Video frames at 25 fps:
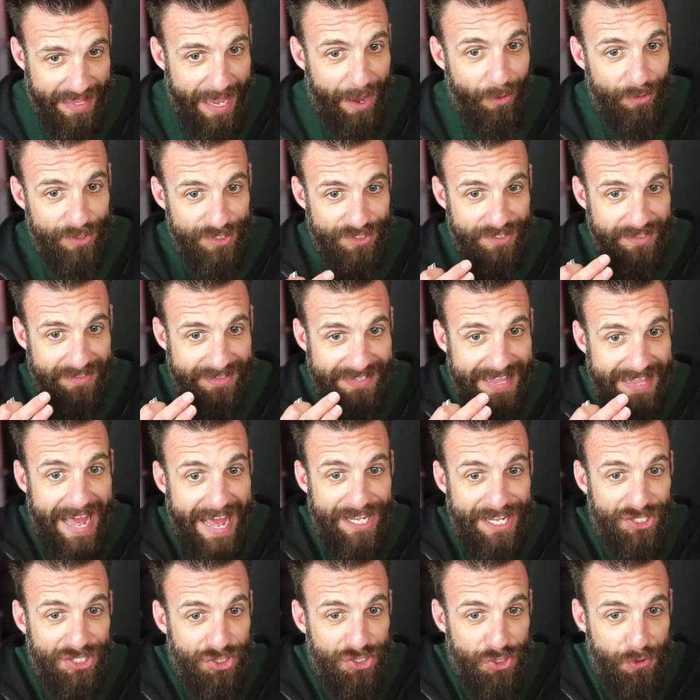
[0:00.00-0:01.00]
was, that
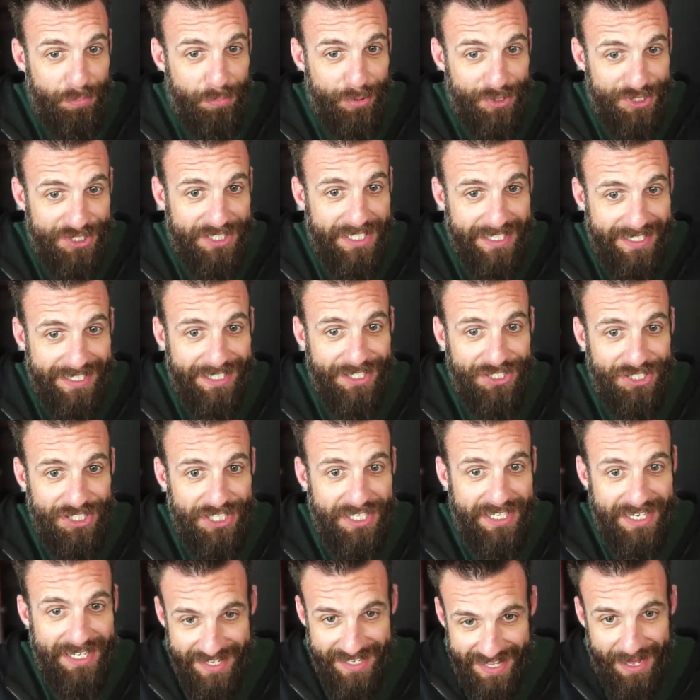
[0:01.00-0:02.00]
superseded G E
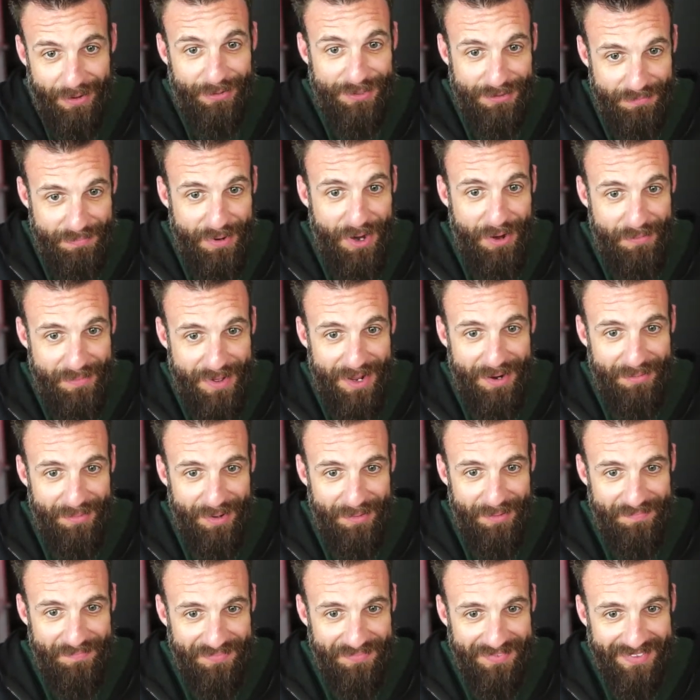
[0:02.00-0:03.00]
D. That was a bare
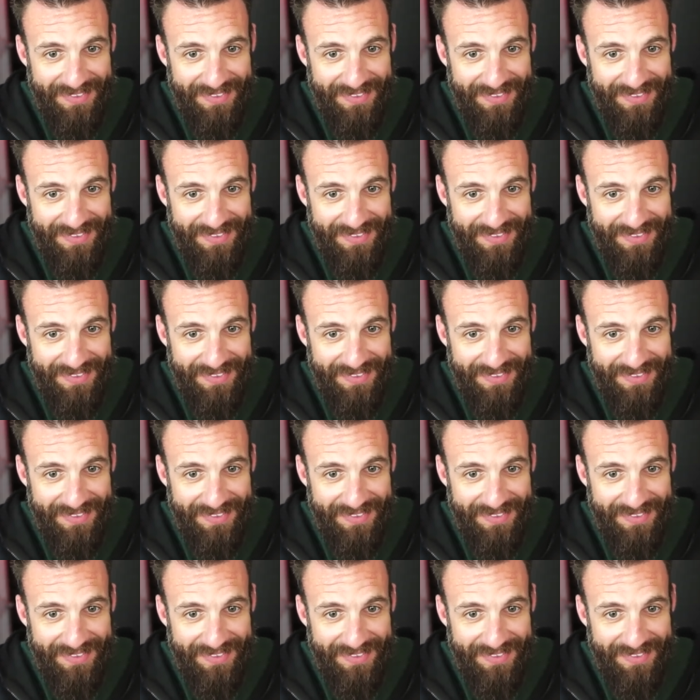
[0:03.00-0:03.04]
minimum.